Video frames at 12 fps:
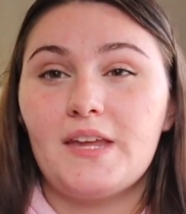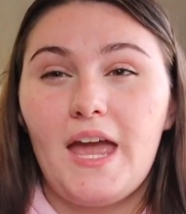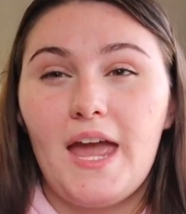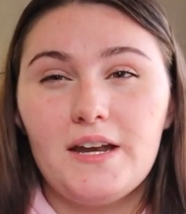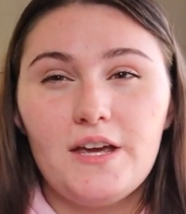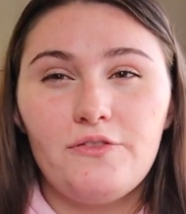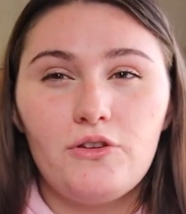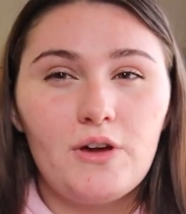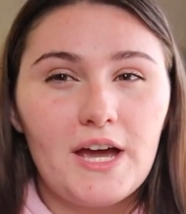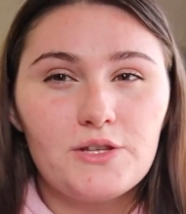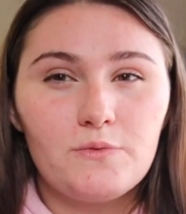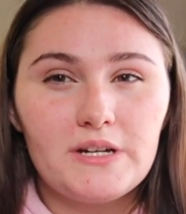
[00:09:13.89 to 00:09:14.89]
And if you
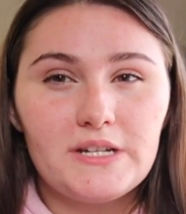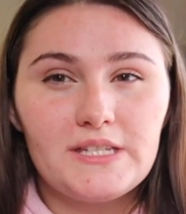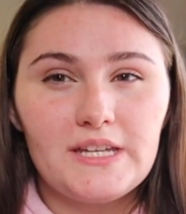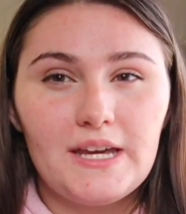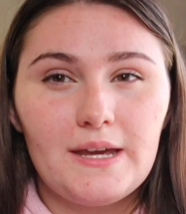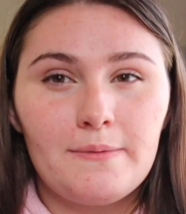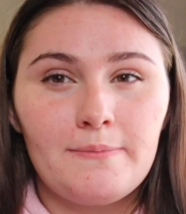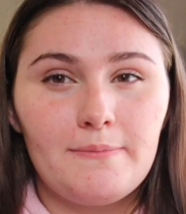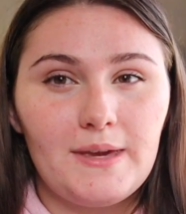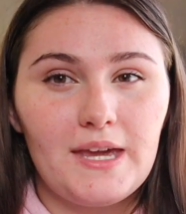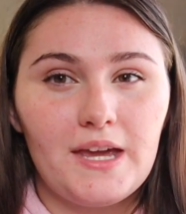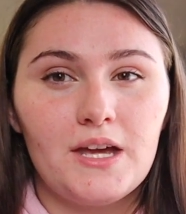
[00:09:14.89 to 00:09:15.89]
guys want to see
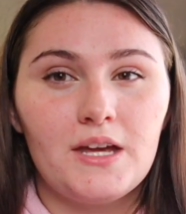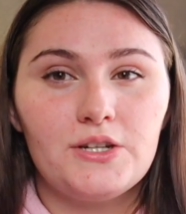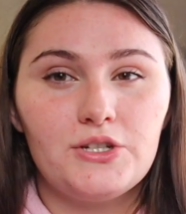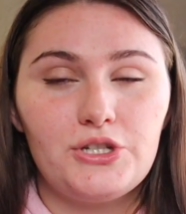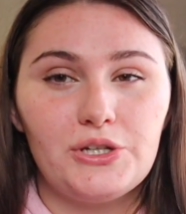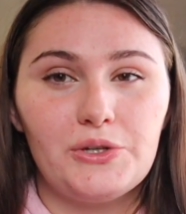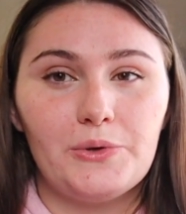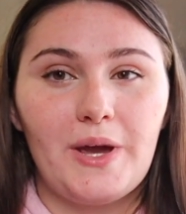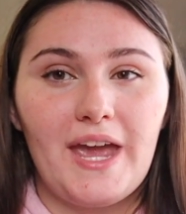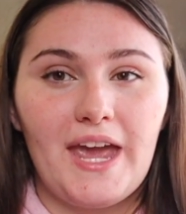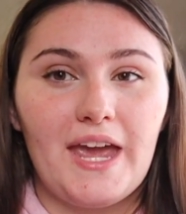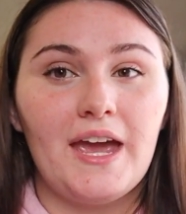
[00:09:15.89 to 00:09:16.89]
me do
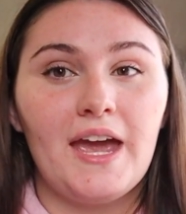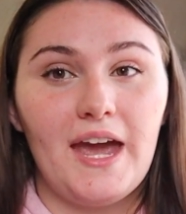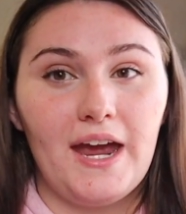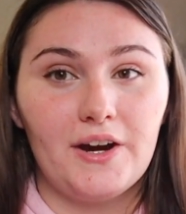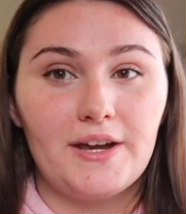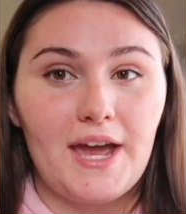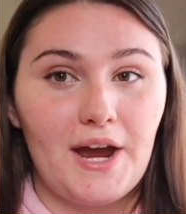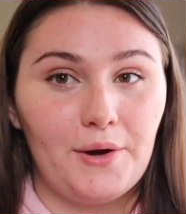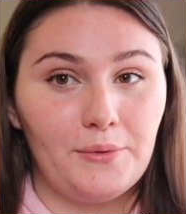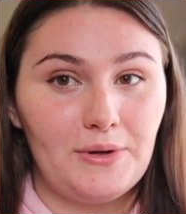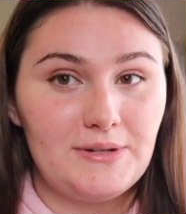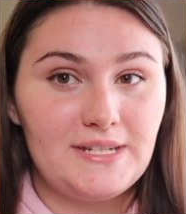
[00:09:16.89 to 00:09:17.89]
a hair
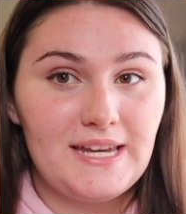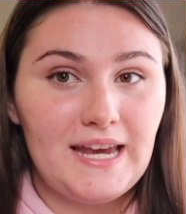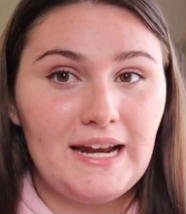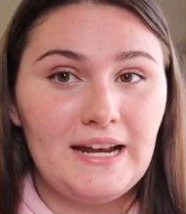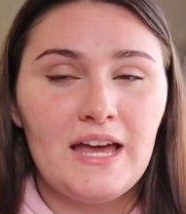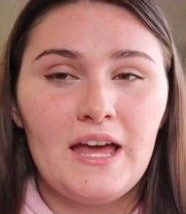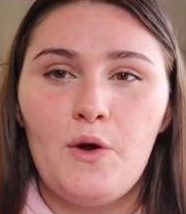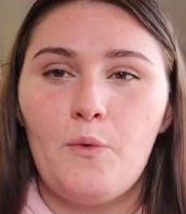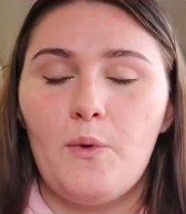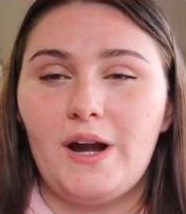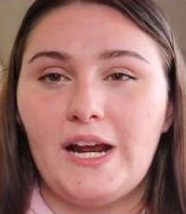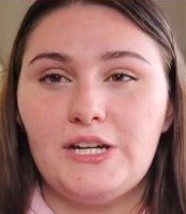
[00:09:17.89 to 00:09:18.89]
care routine,
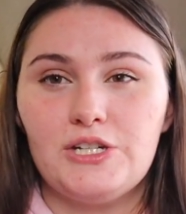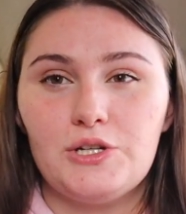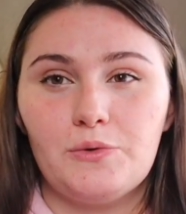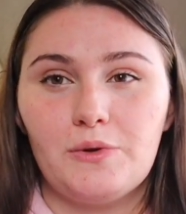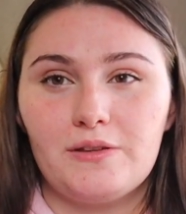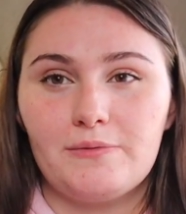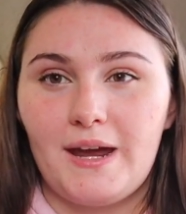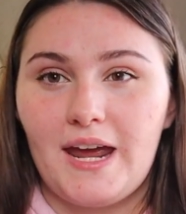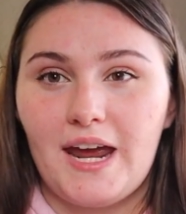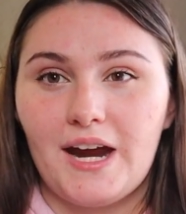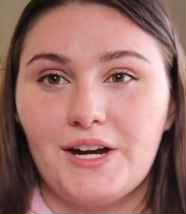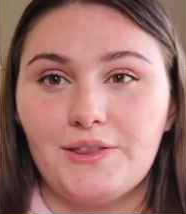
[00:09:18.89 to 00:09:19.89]
what I do with my
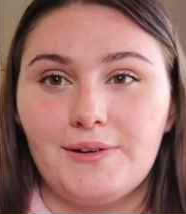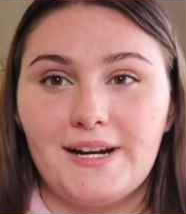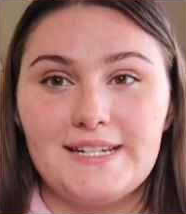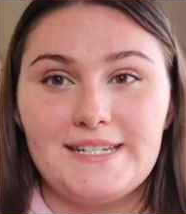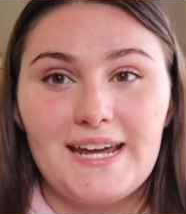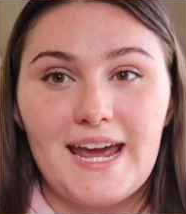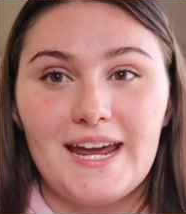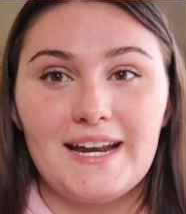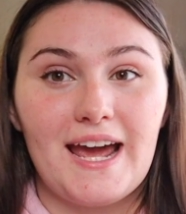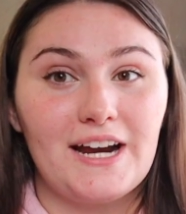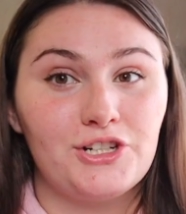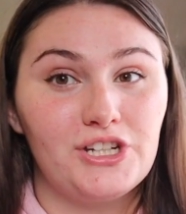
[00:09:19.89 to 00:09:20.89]
hair throughout a day, and
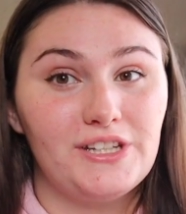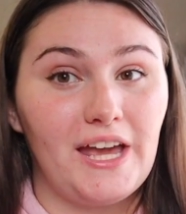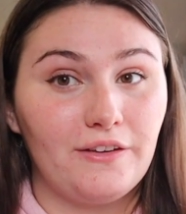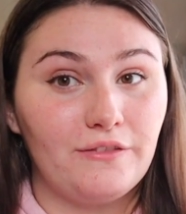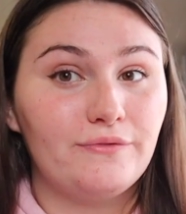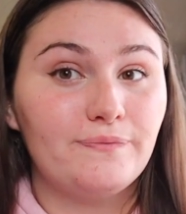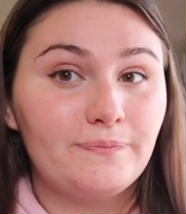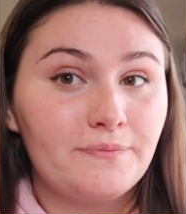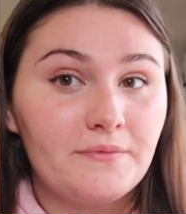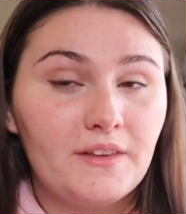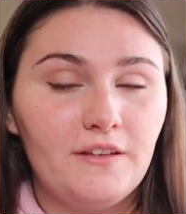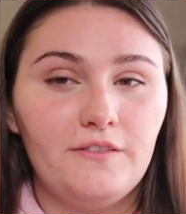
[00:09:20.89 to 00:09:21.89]
actually like
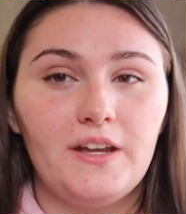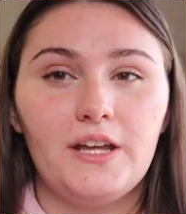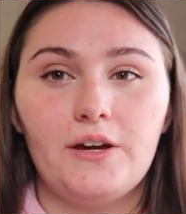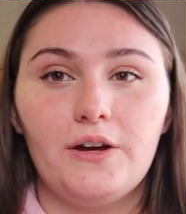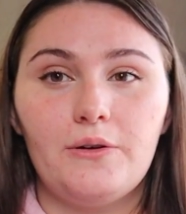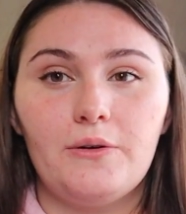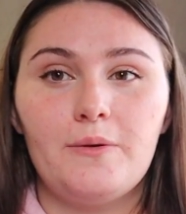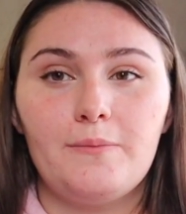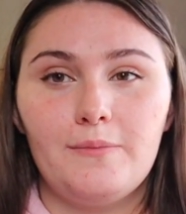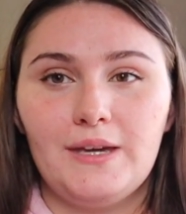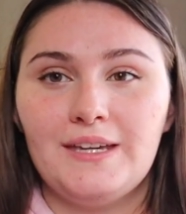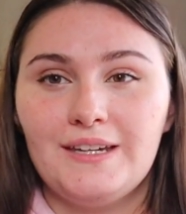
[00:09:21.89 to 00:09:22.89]
video
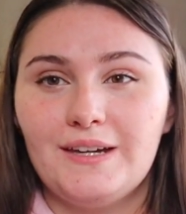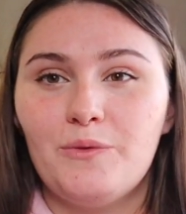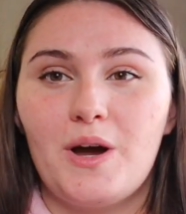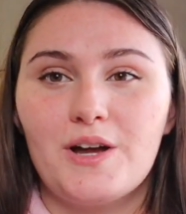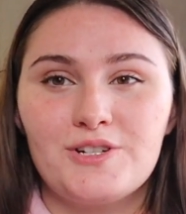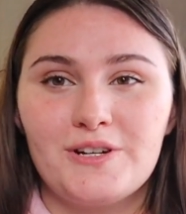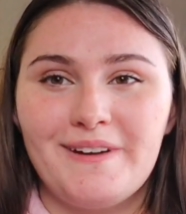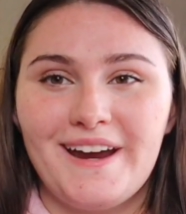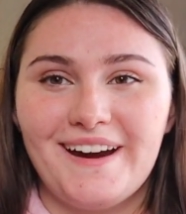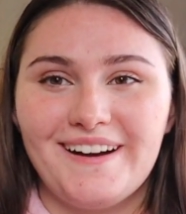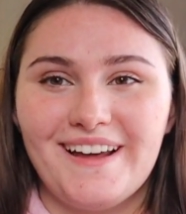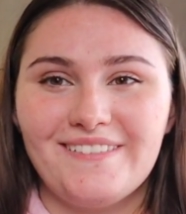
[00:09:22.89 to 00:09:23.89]
me washing my
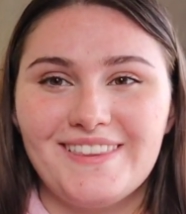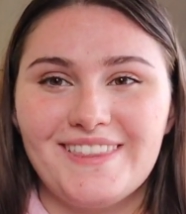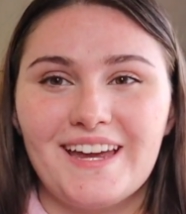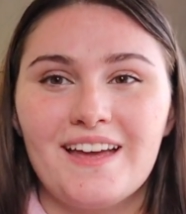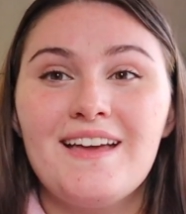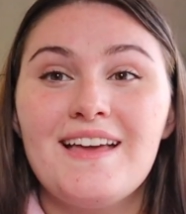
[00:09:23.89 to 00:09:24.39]
hair and everything,